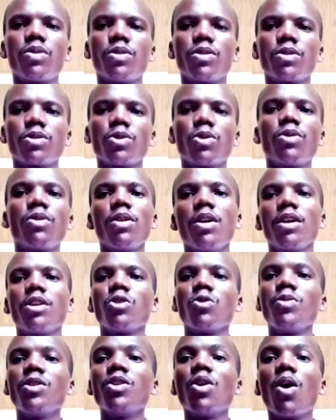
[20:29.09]
So
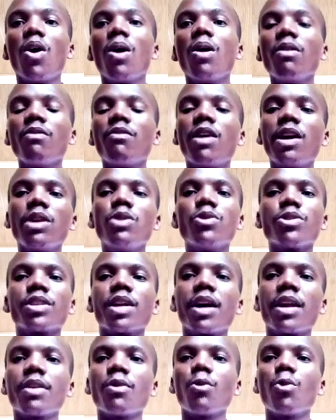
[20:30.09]
to mean all values
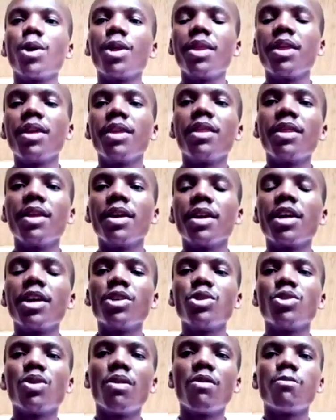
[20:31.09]
are within the
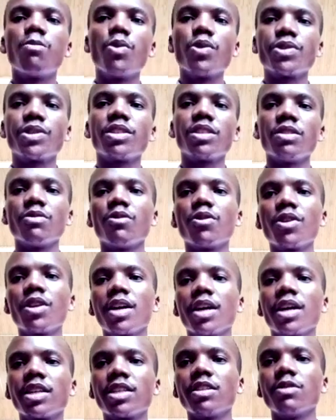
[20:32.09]
range of positive or
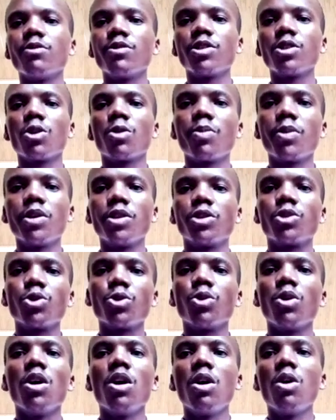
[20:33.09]
negative 0.2.